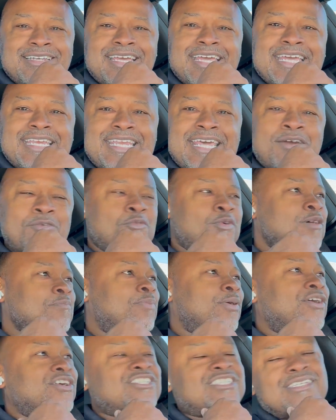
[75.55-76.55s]
And that one
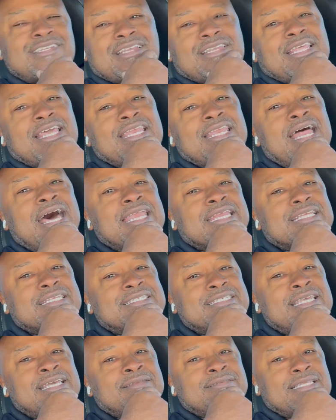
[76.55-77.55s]
person that they not
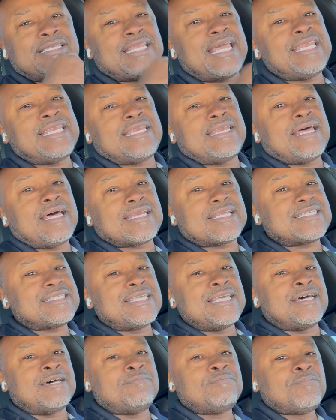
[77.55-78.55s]
accept that they did not
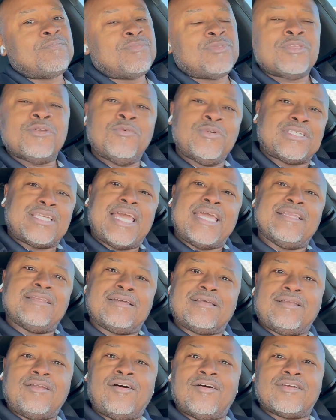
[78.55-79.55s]
accept was
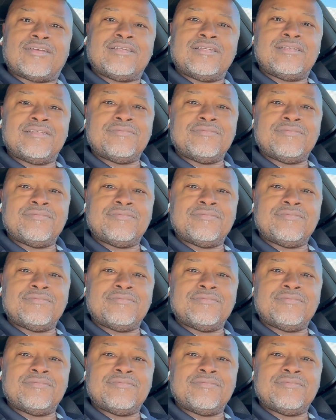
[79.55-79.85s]
Caitlin Clark.